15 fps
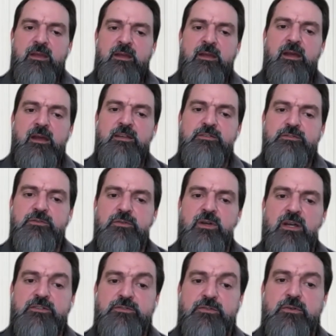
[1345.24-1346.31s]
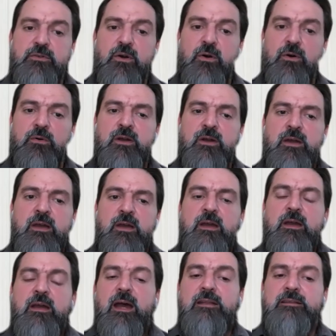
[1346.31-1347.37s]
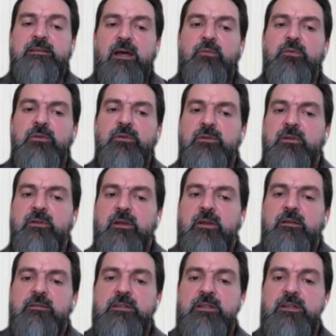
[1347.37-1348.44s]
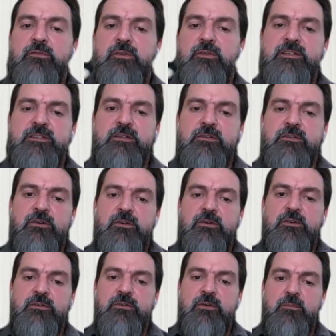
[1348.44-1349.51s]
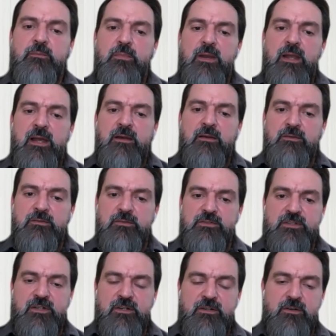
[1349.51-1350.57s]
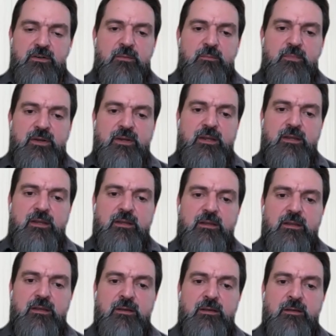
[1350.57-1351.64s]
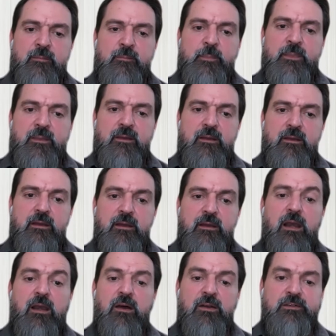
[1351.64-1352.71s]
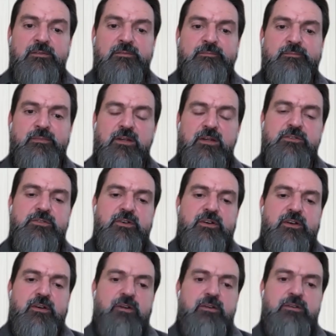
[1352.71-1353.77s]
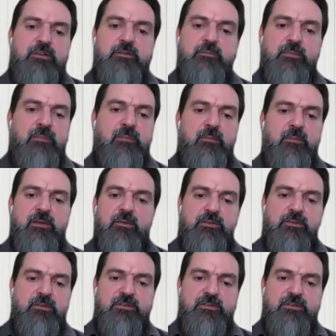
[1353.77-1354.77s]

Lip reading: as you go, and that will de-risk your plan to start your company a lot, because maybe what you're